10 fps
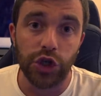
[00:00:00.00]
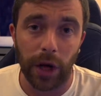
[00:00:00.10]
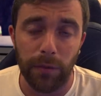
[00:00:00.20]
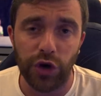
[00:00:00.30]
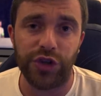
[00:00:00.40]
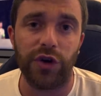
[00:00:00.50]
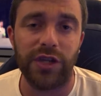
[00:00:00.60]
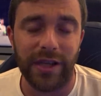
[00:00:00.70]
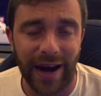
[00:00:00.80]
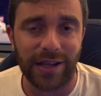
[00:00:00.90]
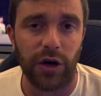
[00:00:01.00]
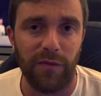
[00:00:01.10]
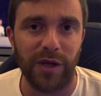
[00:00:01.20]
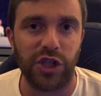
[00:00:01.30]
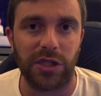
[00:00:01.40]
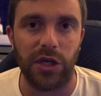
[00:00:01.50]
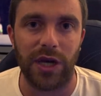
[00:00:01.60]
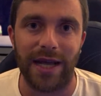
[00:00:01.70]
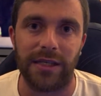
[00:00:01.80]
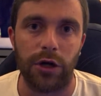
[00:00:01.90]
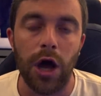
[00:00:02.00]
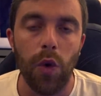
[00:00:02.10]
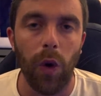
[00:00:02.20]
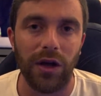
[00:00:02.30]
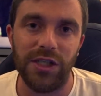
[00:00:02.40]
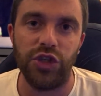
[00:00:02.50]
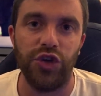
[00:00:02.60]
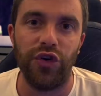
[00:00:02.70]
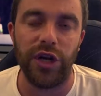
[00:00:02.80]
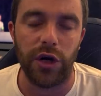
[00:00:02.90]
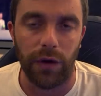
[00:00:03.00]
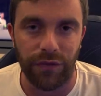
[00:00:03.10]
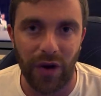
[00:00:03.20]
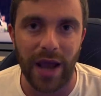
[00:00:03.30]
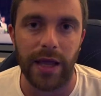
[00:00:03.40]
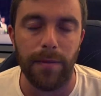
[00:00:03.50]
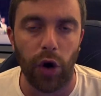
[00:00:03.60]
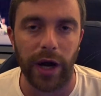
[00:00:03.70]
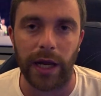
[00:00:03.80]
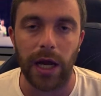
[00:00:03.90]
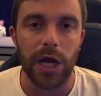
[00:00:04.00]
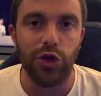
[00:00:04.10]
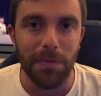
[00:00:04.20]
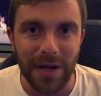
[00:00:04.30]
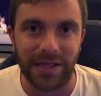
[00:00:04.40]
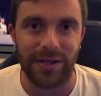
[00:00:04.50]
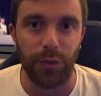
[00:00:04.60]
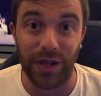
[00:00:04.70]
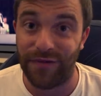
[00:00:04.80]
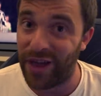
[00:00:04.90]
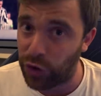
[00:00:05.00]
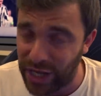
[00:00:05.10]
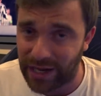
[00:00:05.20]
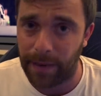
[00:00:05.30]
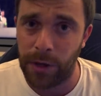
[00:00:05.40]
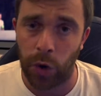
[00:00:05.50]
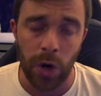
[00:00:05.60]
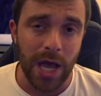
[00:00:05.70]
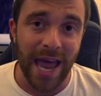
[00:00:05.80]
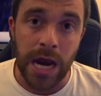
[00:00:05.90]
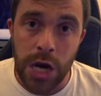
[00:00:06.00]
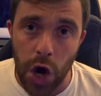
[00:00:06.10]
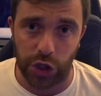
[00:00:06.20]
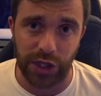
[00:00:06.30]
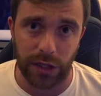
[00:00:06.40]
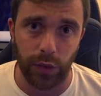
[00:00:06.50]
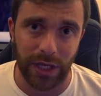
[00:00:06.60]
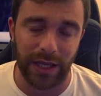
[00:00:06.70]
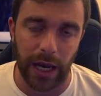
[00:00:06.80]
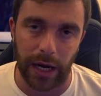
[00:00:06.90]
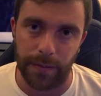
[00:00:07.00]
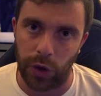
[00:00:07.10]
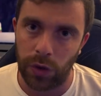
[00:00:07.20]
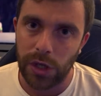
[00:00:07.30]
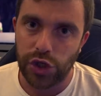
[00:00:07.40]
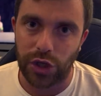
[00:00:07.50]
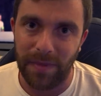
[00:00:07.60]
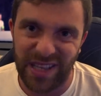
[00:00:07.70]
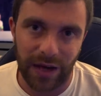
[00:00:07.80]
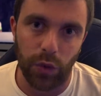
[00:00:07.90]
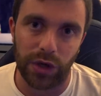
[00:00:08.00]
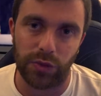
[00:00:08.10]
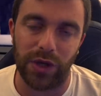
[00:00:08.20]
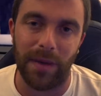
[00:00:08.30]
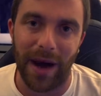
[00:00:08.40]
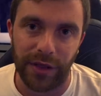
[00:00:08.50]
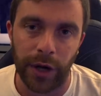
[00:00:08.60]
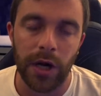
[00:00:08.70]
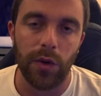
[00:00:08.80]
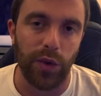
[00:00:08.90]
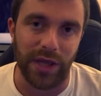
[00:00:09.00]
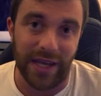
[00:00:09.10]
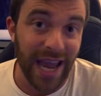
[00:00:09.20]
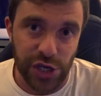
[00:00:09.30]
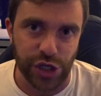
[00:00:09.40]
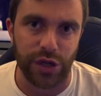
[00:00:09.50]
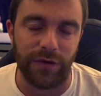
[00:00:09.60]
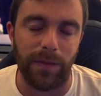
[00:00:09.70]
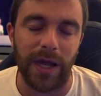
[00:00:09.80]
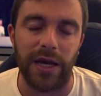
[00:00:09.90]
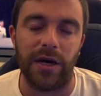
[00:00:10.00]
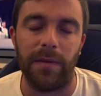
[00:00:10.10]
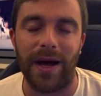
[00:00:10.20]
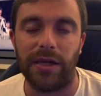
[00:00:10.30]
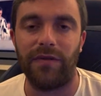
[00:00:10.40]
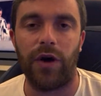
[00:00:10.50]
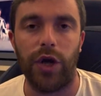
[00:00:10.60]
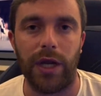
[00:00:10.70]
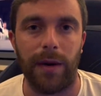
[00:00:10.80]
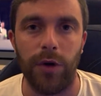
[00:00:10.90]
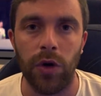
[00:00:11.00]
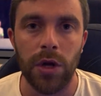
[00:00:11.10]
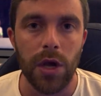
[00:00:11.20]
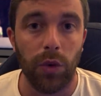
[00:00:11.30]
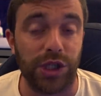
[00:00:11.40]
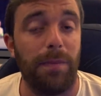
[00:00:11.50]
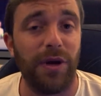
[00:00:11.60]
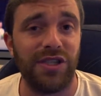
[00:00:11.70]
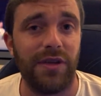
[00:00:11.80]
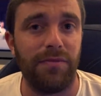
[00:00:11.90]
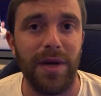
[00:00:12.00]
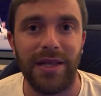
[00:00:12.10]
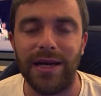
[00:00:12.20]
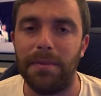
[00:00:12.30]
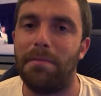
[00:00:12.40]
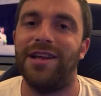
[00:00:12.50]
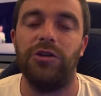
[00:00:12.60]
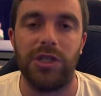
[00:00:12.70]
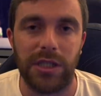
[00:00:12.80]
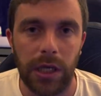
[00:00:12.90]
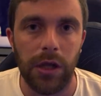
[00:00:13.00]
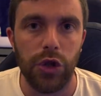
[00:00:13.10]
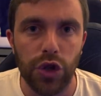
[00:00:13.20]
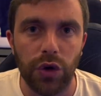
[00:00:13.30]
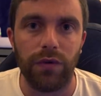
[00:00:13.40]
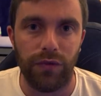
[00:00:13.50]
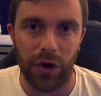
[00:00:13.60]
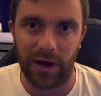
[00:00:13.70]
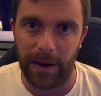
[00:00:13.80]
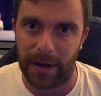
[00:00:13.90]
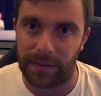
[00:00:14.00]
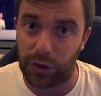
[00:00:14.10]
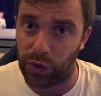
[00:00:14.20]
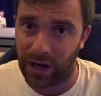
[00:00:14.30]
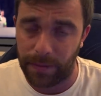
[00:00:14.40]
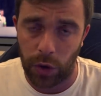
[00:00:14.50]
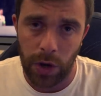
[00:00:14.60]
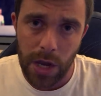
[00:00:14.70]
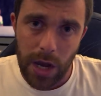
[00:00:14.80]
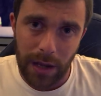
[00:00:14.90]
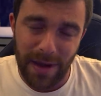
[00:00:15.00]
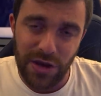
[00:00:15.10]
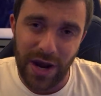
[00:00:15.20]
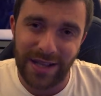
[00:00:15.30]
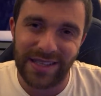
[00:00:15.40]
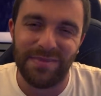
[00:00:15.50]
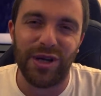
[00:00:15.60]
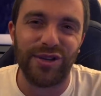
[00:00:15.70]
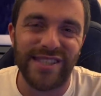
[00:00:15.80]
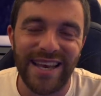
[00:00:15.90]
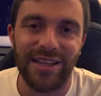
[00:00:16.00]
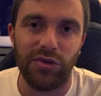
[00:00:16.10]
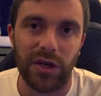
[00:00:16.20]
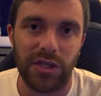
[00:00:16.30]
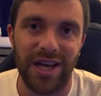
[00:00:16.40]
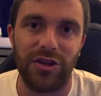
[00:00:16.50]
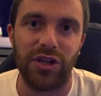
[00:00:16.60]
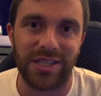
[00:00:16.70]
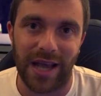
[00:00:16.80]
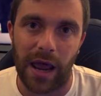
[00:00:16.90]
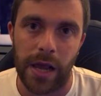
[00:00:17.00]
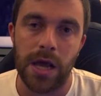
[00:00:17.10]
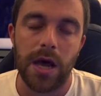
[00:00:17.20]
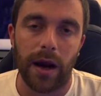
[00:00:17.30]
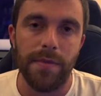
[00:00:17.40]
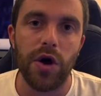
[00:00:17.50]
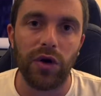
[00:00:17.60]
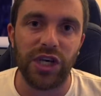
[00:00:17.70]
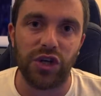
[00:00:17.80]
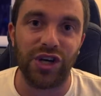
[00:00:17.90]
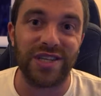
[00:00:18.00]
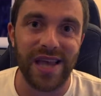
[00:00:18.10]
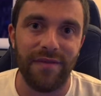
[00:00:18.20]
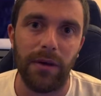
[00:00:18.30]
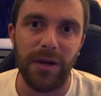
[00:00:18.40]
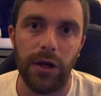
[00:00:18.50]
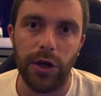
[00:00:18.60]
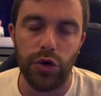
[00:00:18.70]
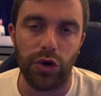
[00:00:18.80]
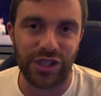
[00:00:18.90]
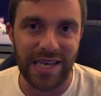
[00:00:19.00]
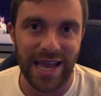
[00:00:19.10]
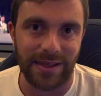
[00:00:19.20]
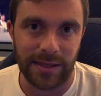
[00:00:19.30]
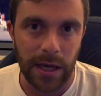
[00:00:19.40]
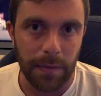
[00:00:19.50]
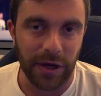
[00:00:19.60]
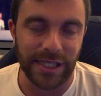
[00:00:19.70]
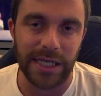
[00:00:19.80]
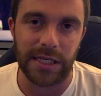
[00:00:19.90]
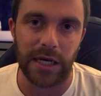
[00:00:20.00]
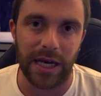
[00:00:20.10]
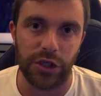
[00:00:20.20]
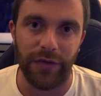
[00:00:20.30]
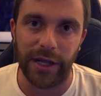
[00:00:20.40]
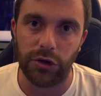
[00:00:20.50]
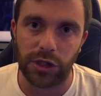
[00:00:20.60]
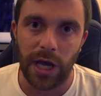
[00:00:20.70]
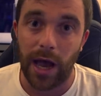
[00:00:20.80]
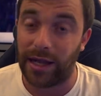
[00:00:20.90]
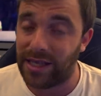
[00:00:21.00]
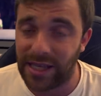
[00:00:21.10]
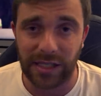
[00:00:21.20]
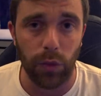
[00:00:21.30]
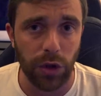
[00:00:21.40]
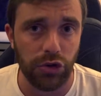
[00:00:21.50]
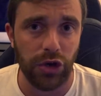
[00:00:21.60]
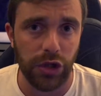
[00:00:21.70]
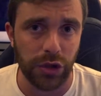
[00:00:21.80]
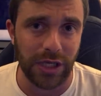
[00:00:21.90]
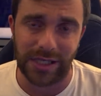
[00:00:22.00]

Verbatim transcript: John Murtagh, the director of Manchester United, was in Turin on Friday morning to meet with Veronique Rabiot and not with Adrien Rabiot. So the meeting was with the mother, with the agent of the player, the mother, Veronique Rabiot. Was a positive meeting, but there is still no full agreement agreement between Rabiot and Man United, because they need to negotiate on the salary. Rabiot is on seven million euros net per season at Juventus, and he doesn't want to reduce